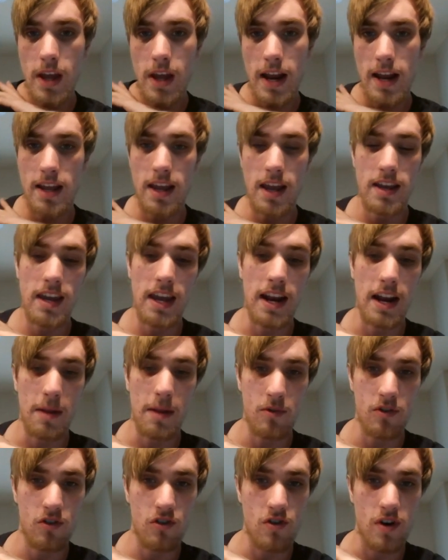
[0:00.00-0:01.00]
Again,
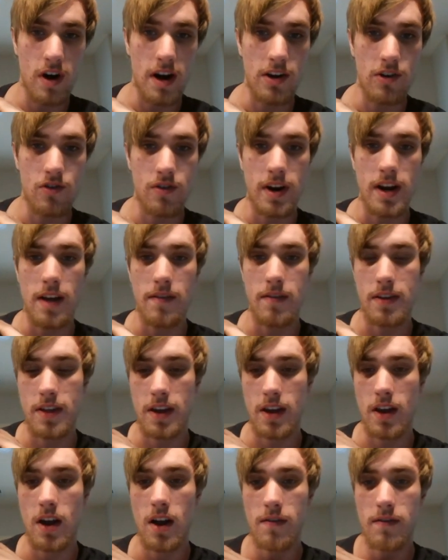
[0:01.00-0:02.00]
I'm just trying to trade
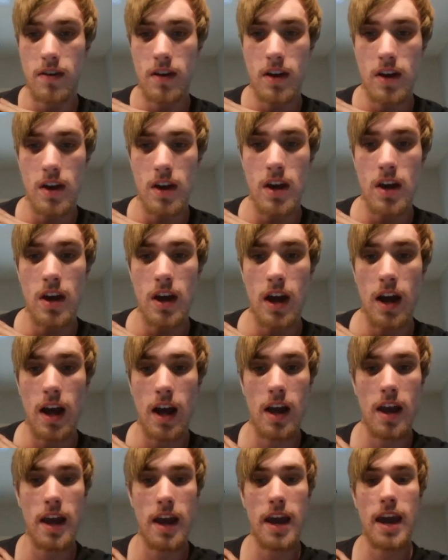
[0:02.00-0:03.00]
everything off.
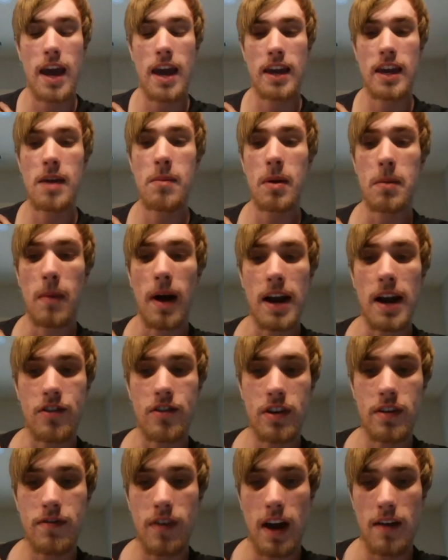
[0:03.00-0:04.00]
Keep in mind,
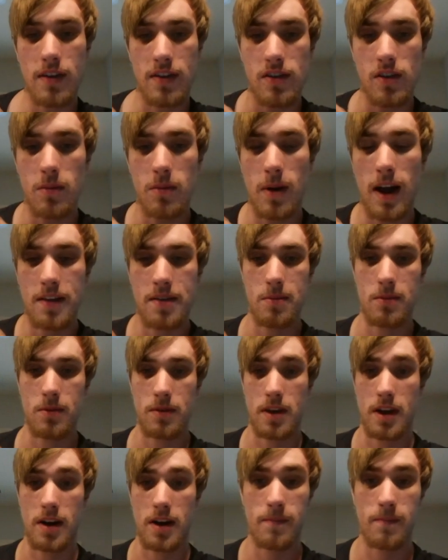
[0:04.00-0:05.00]
g5 is still possible
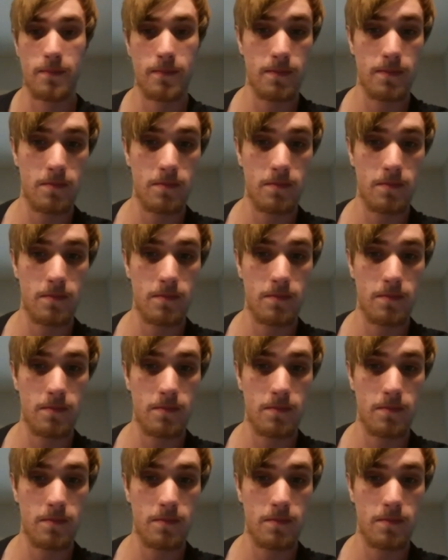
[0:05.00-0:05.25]
here.